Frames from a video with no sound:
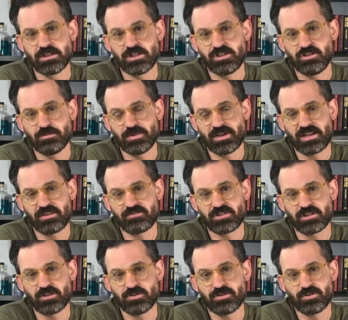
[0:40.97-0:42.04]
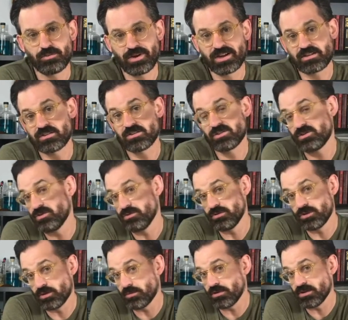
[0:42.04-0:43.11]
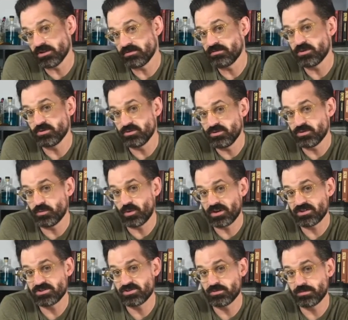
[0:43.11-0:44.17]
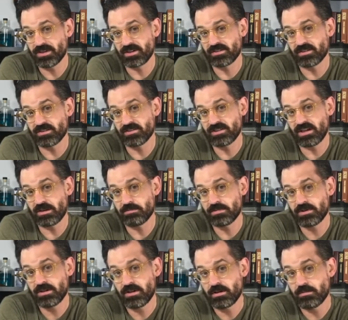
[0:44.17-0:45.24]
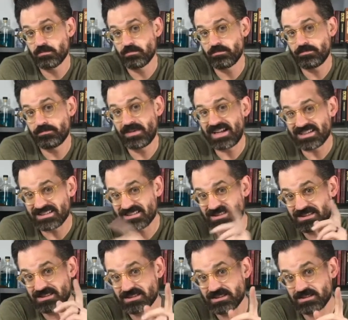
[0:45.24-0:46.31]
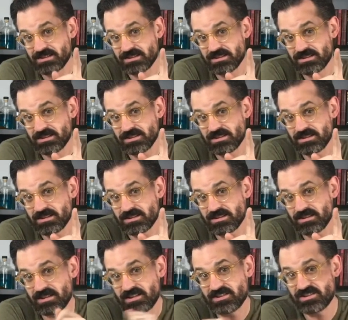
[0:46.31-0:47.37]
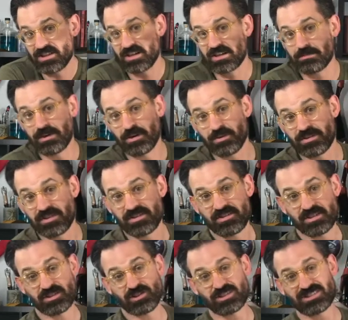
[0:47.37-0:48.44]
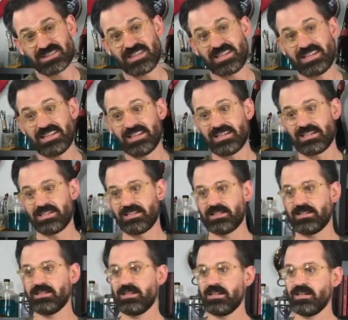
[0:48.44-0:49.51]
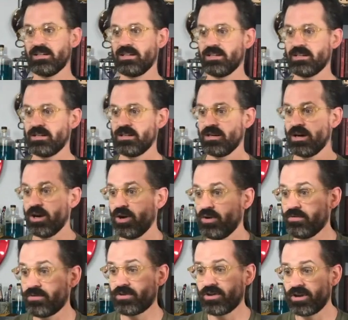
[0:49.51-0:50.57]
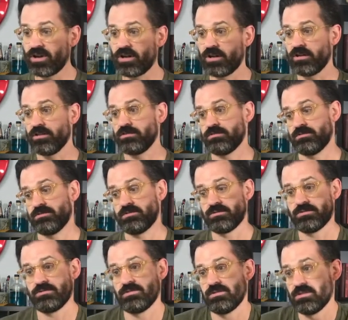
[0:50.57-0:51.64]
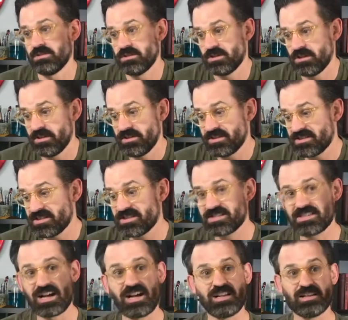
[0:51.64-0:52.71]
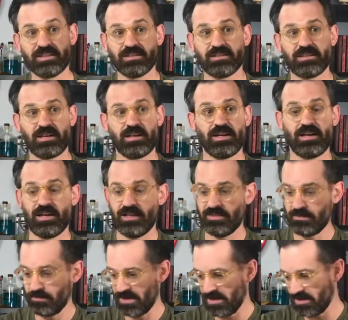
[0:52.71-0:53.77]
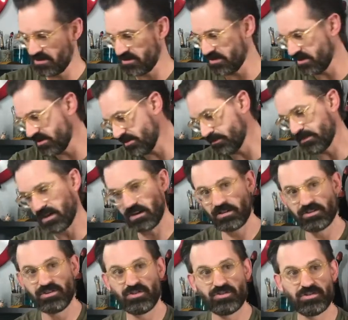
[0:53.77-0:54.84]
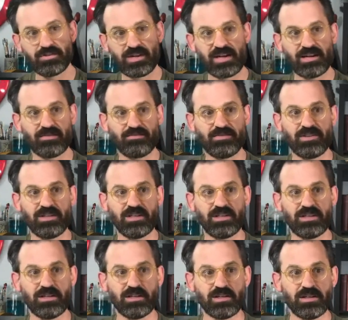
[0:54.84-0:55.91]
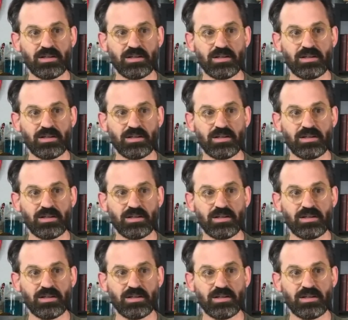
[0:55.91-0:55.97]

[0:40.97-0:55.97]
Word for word: you might have to go direct to Noble if you do want to pick this up. But let's talk about what this thing looks like. Overall, this is solid. Uh, the base is metal. You do have the